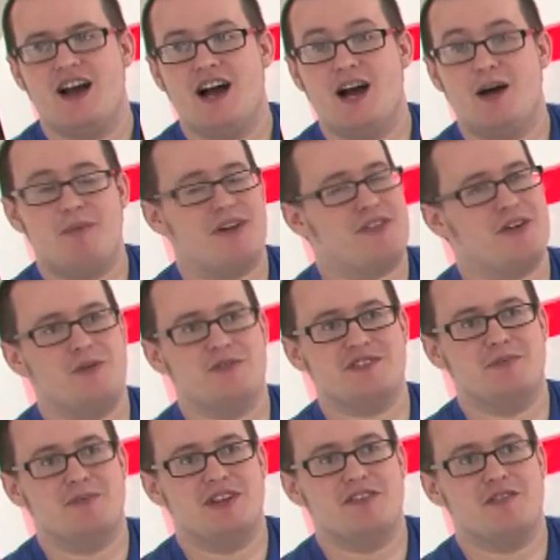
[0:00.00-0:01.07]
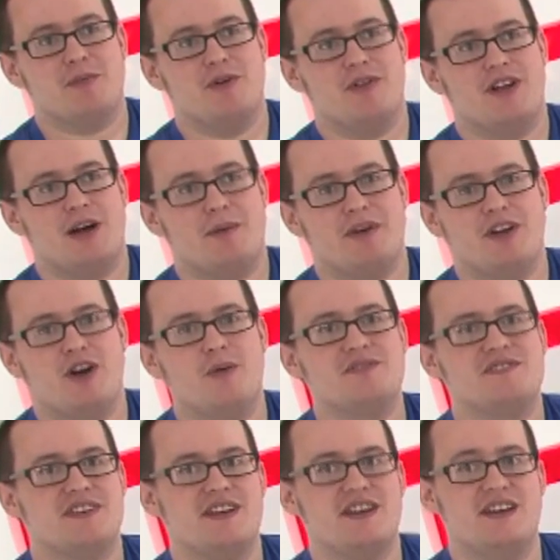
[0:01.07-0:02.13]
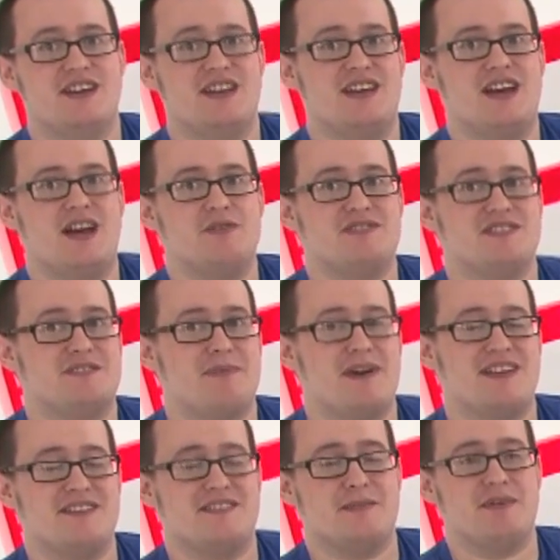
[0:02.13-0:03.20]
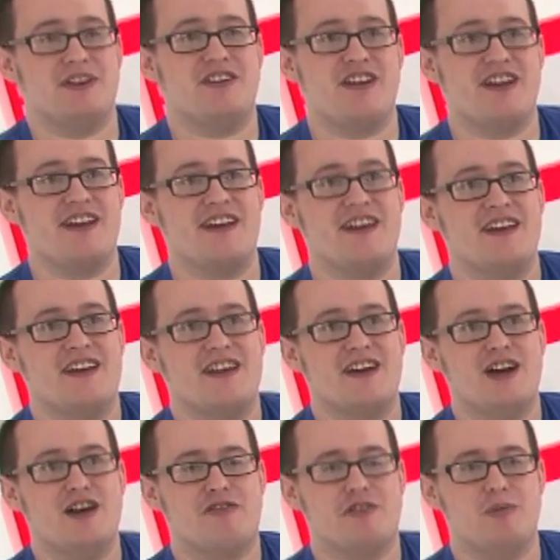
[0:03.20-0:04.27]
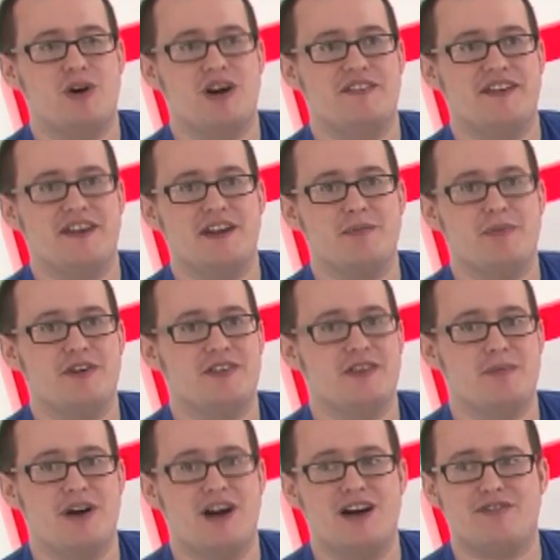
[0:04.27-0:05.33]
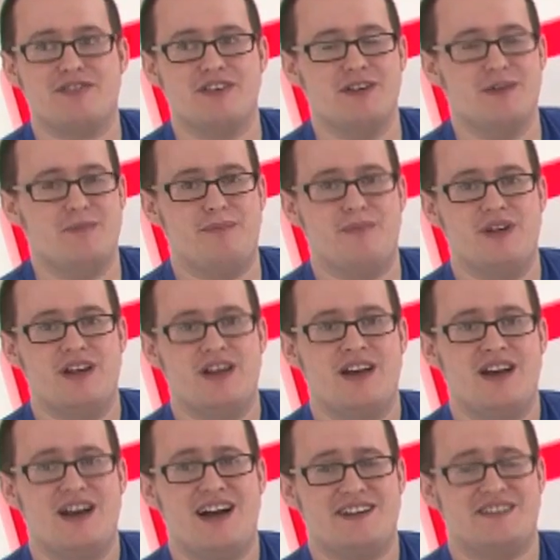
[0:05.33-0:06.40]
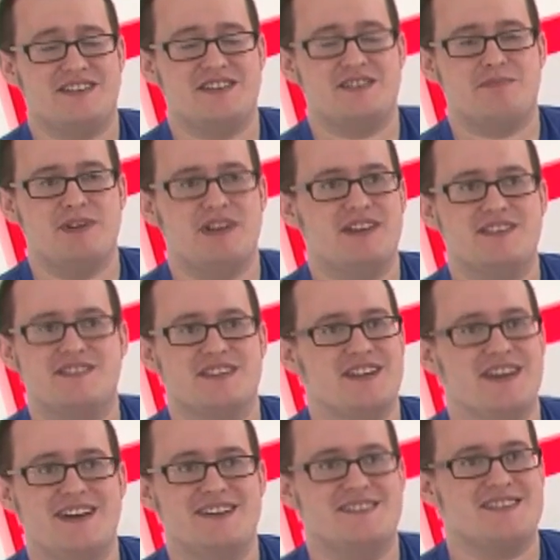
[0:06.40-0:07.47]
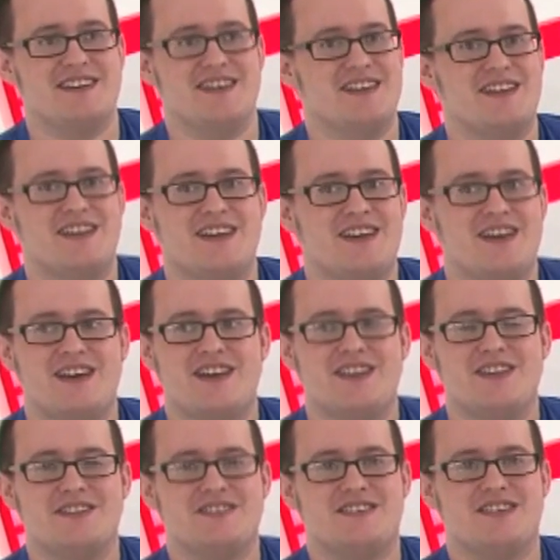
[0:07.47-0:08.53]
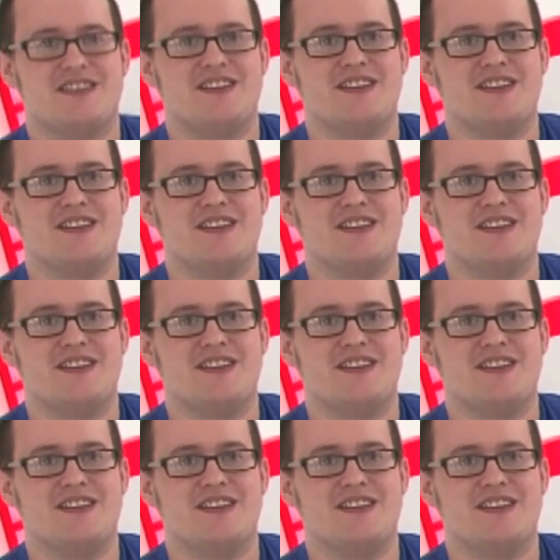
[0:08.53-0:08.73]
I thought it was unbelievable. I mean, obviously, I was expecting it to be great from what I'd heard about it, but after actually experiencing it, it's like there's